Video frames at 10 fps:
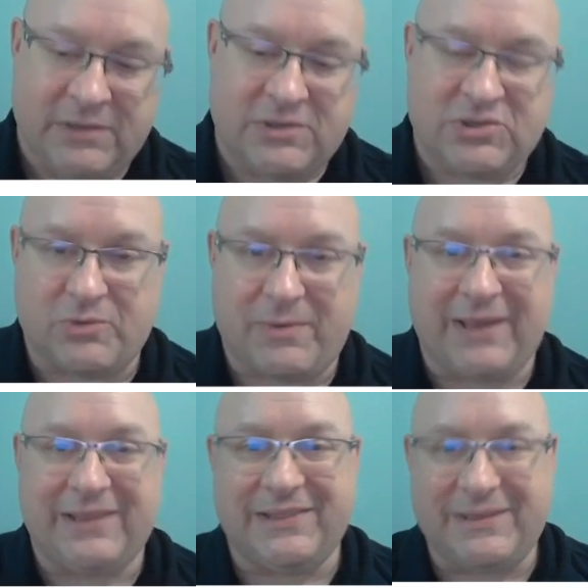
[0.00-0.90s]
So by
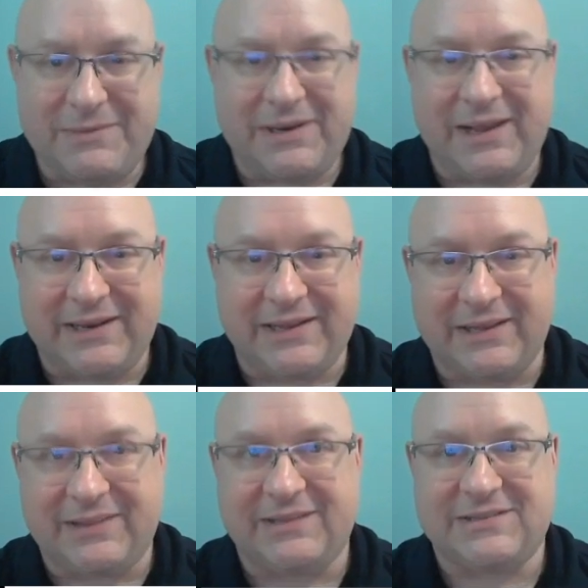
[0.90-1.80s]

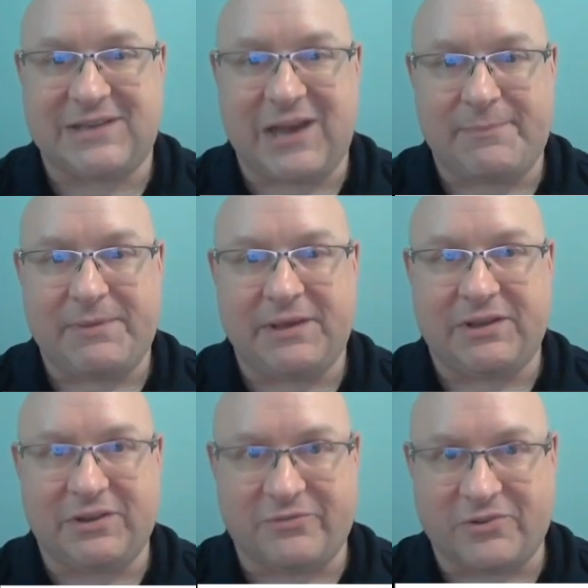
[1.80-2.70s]
eliminating these copy and
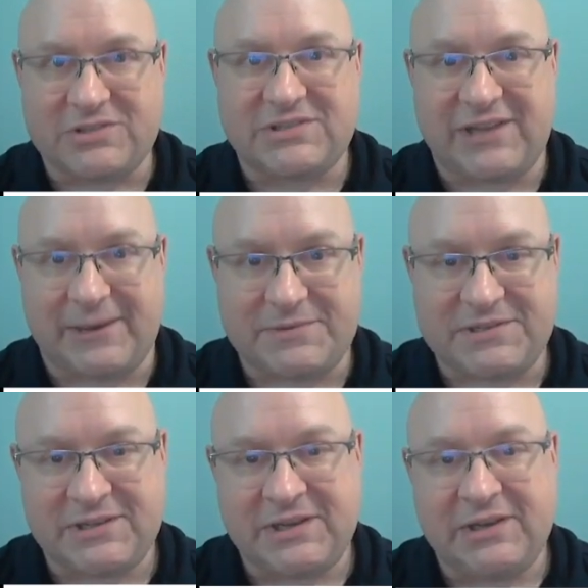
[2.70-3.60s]
convert
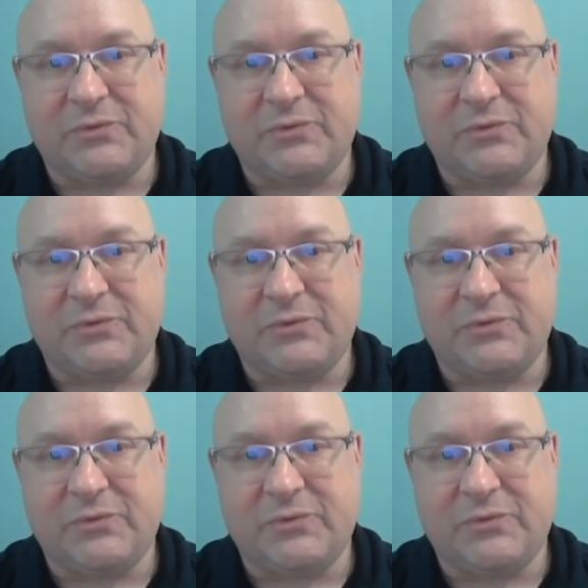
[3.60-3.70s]
steps,